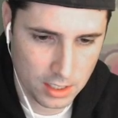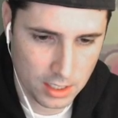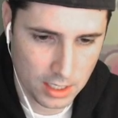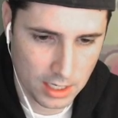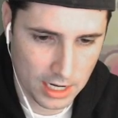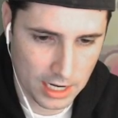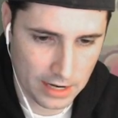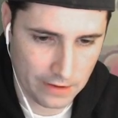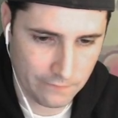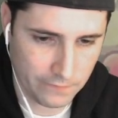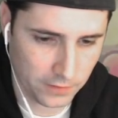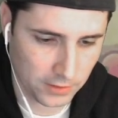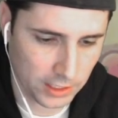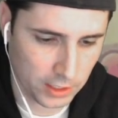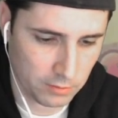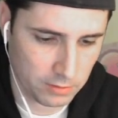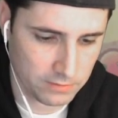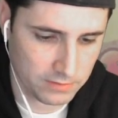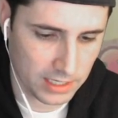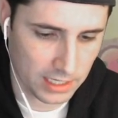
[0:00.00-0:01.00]
I feel like
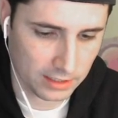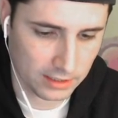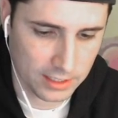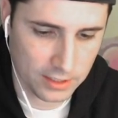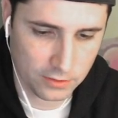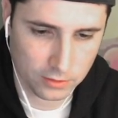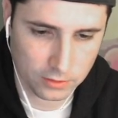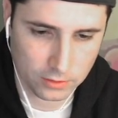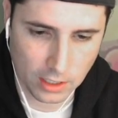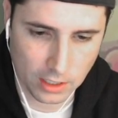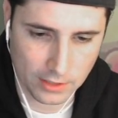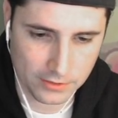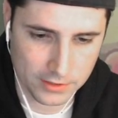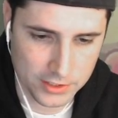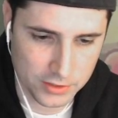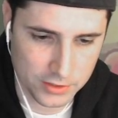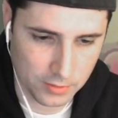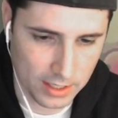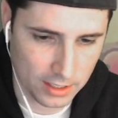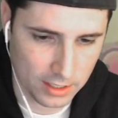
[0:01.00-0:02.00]
we've got lethal on
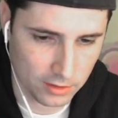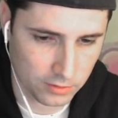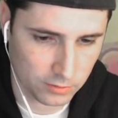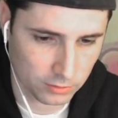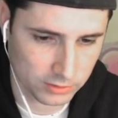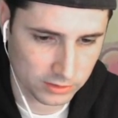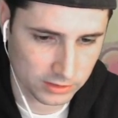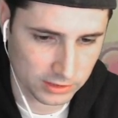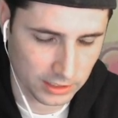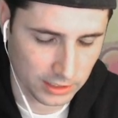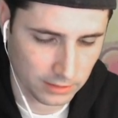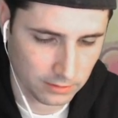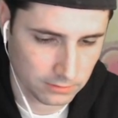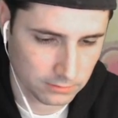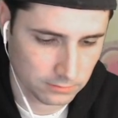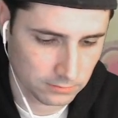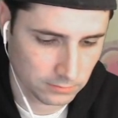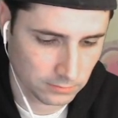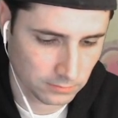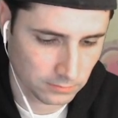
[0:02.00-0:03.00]
this round. We'll see.
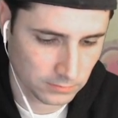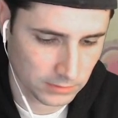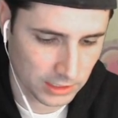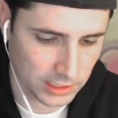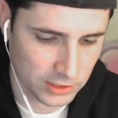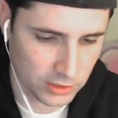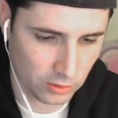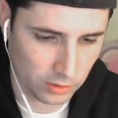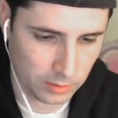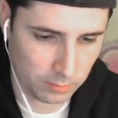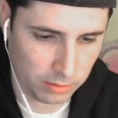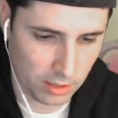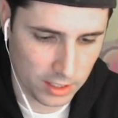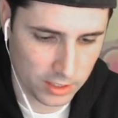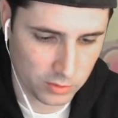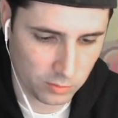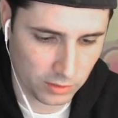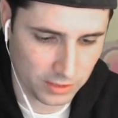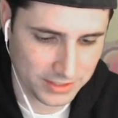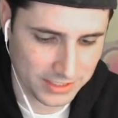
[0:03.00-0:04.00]
He's only blocked
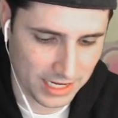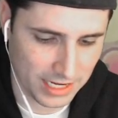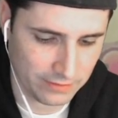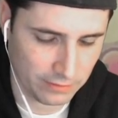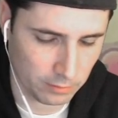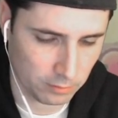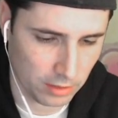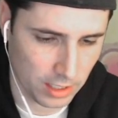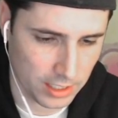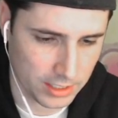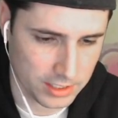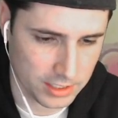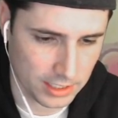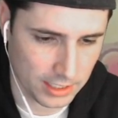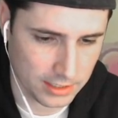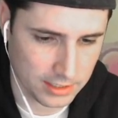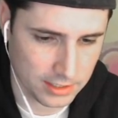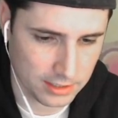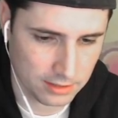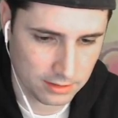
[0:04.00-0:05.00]
once. I haven't blocked
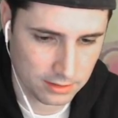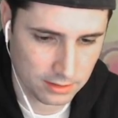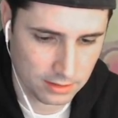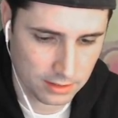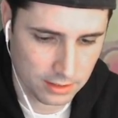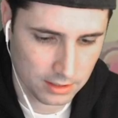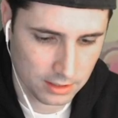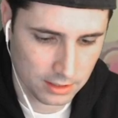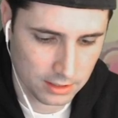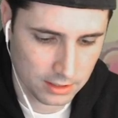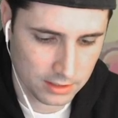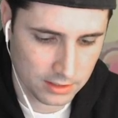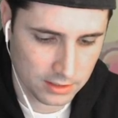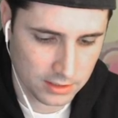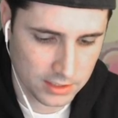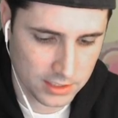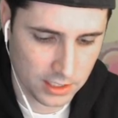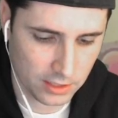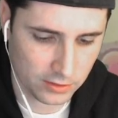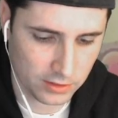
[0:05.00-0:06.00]
yet.
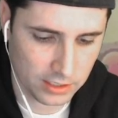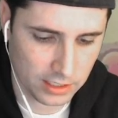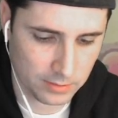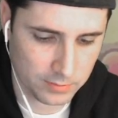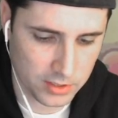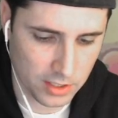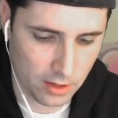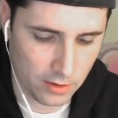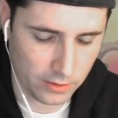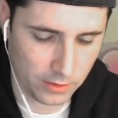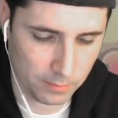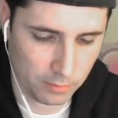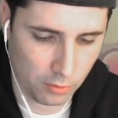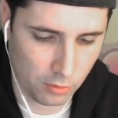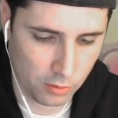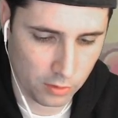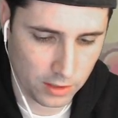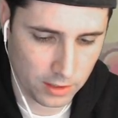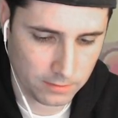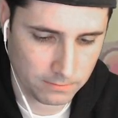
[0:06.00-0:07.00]
Stealthy Imp's on the
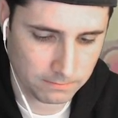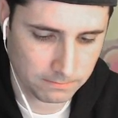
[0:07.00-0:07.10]
board.